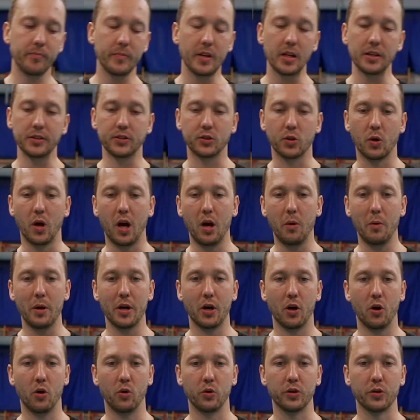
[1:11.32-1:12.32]
So how I
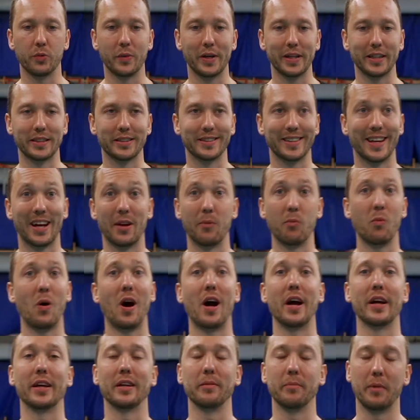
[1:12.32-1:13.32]
hold the rings and
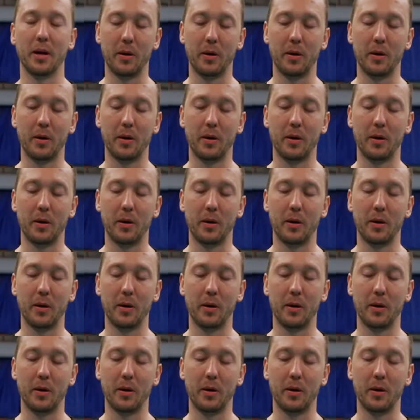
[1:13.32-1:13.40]
why.